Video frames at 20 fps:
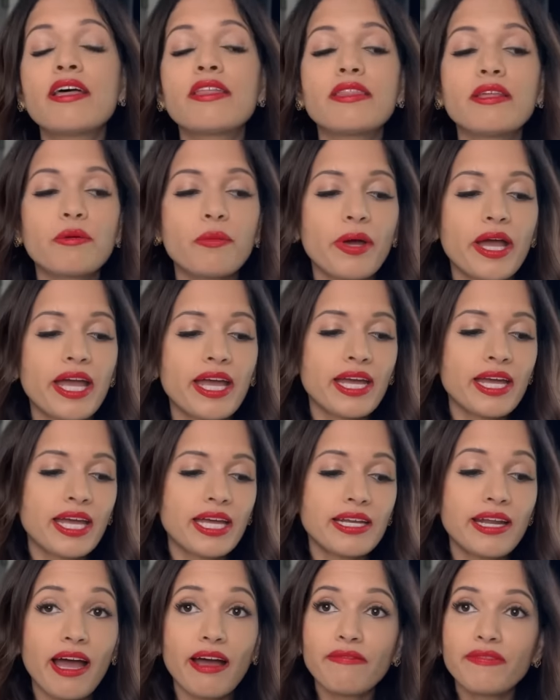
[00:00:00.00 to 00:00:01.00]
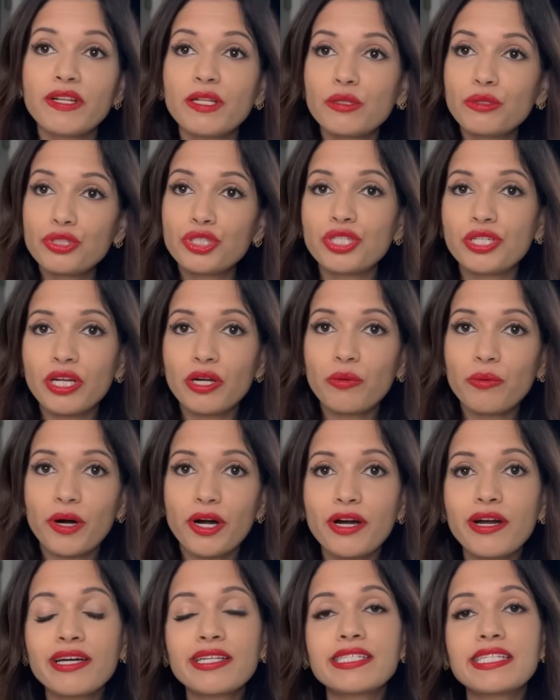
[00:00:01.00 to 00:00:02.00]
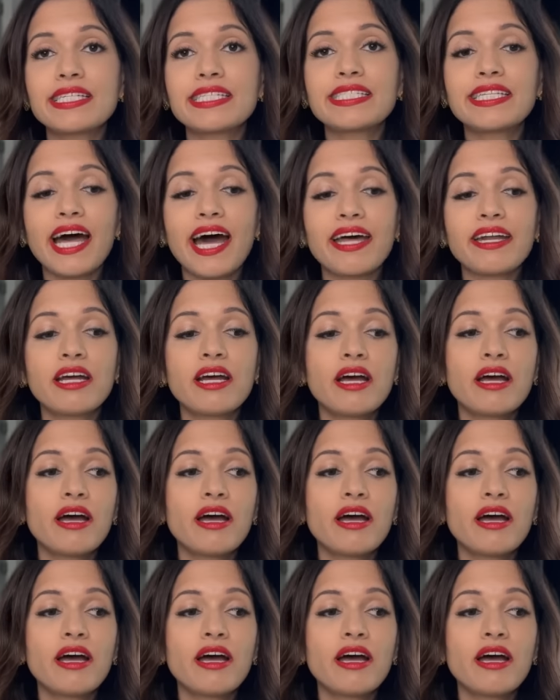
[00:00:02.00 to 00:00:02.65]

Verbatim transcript: The way in evolution it works is that